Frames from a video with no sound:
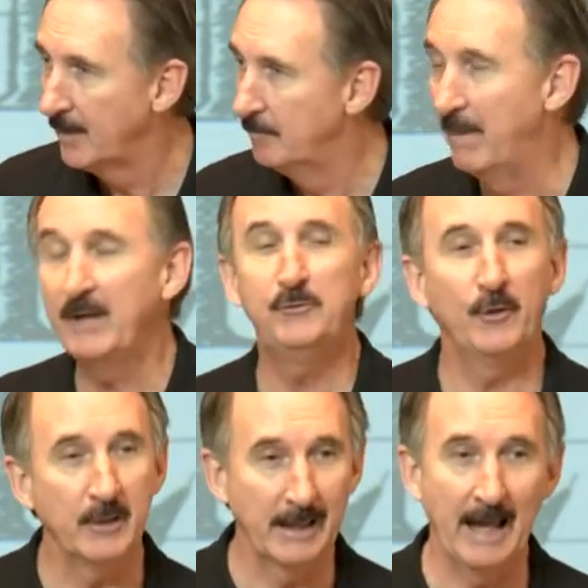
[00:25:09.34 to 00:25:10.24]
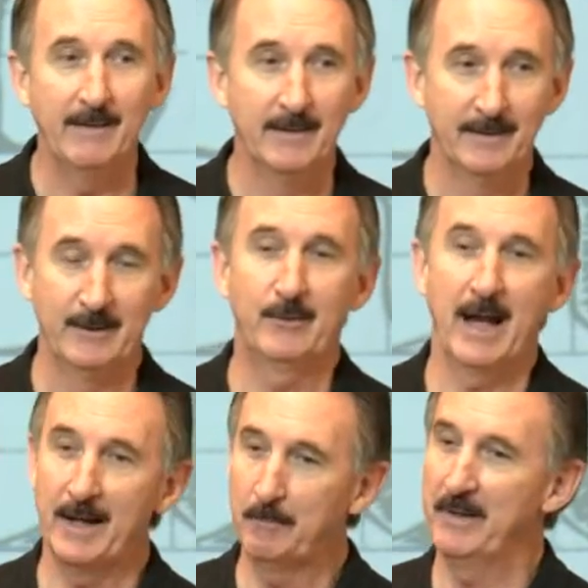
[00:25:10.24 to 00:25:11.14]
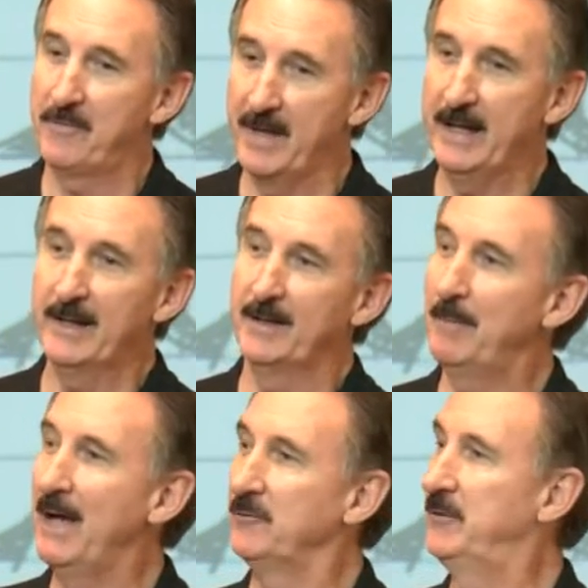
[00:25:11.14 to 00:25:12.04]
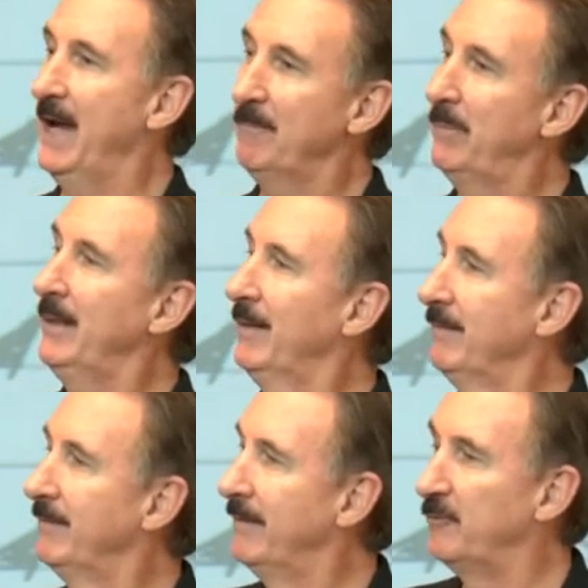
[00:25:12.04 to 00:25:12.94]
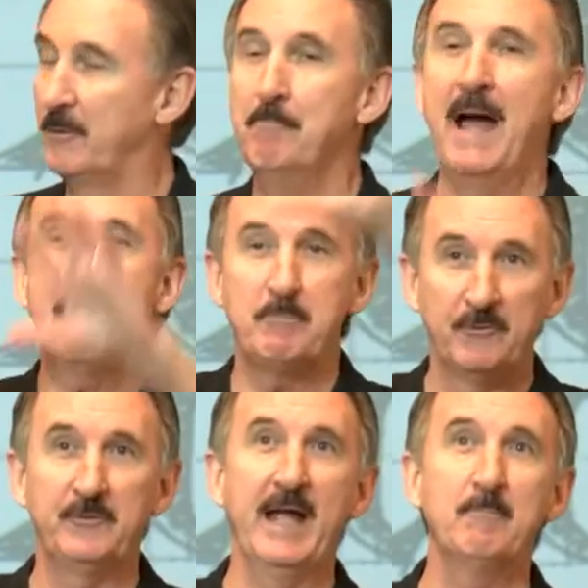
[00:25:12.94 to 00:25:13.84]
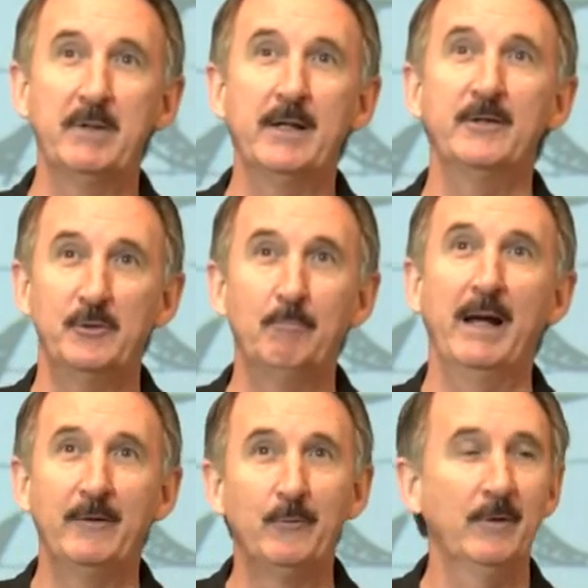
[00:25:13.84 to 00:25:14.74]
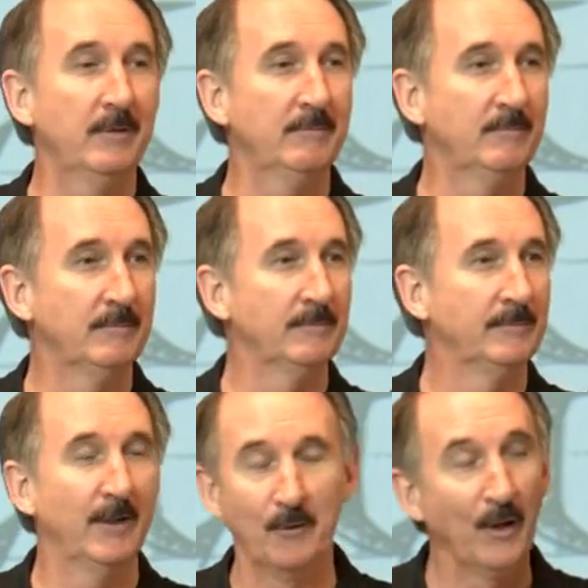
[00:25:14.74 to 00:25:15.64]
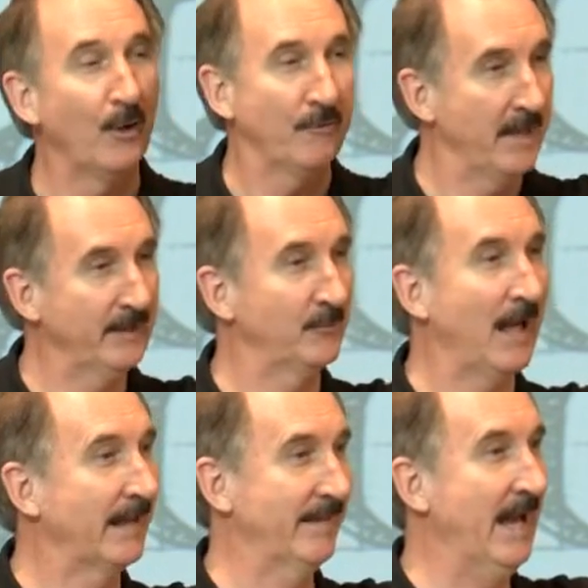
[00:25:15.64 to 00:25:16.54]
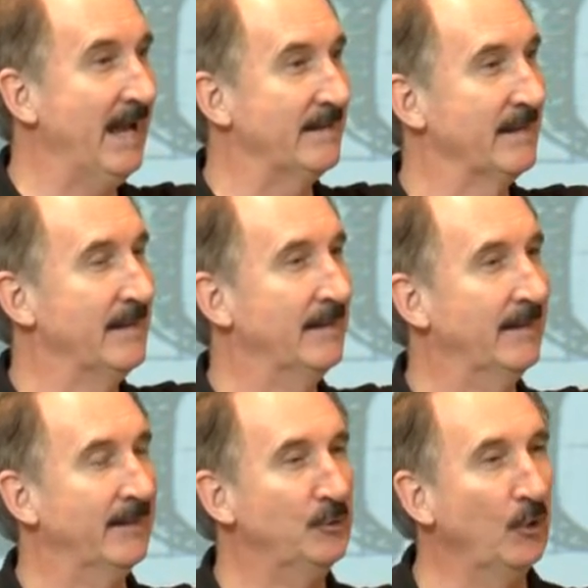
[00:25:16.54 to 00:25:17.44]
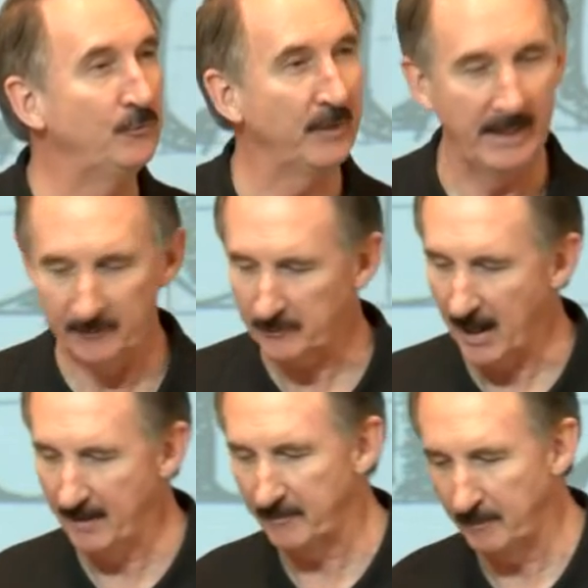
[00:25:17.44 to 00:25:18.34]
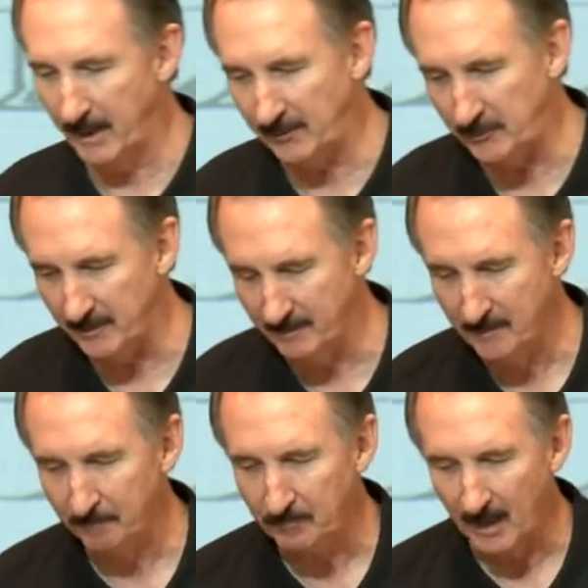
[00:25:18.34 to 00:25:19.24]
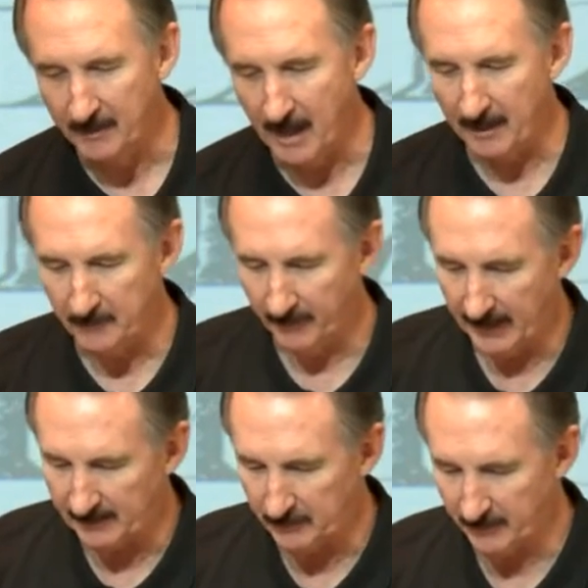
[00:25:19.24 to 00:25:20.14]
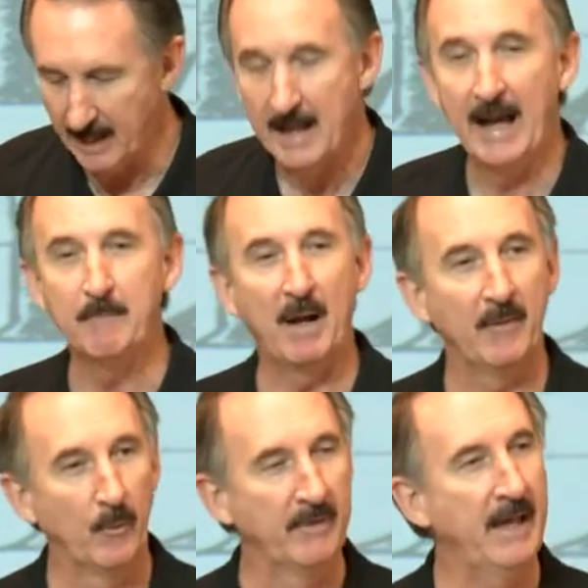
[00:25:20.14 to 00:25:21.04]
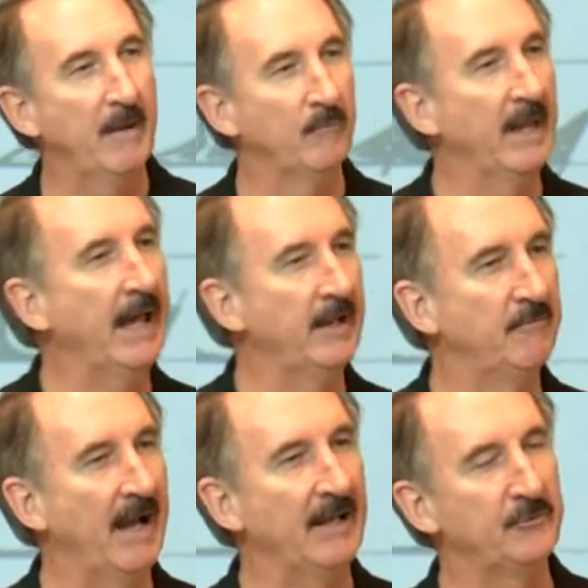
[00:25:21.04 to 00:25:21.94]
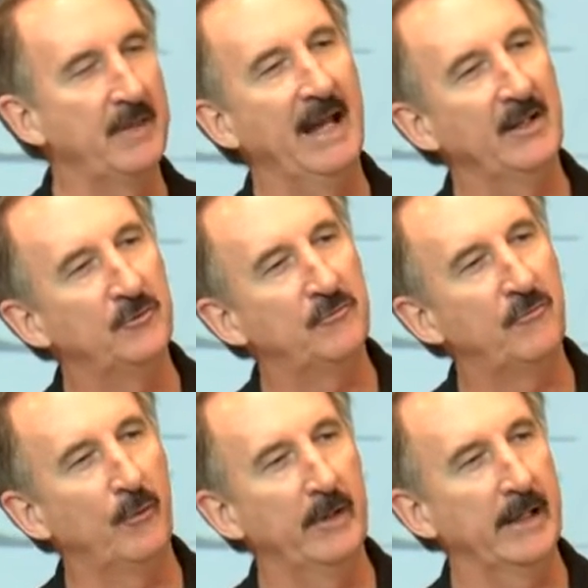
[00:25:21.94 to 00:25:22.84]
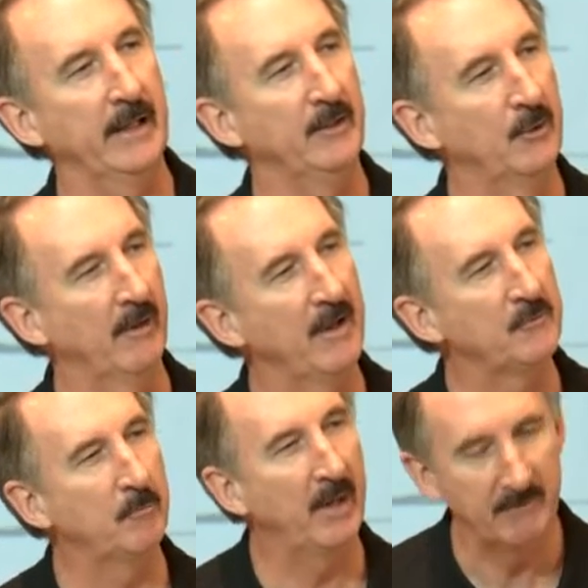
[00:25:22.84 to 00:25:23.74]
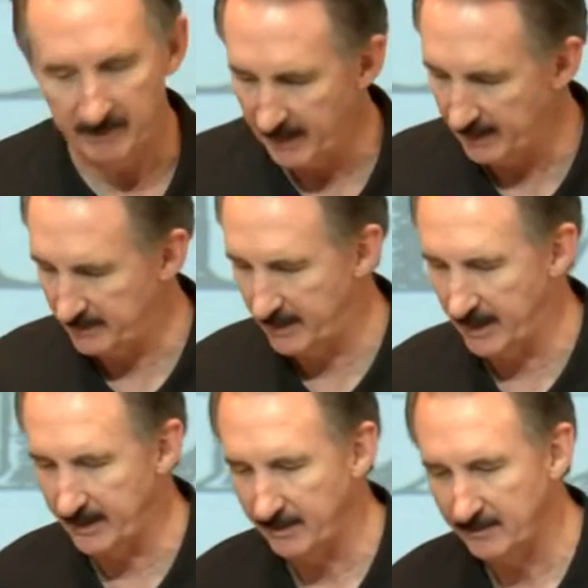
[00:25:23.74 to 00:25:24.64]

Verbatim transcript: Make sure you, ha- you kind of been thinking about Zambia. There's a map of Zambia in your bedroom, you know, little things like that. Use it as confirmation, not direction. Hey, by the way, that, that advice, that is free. You don't have to pay for that today.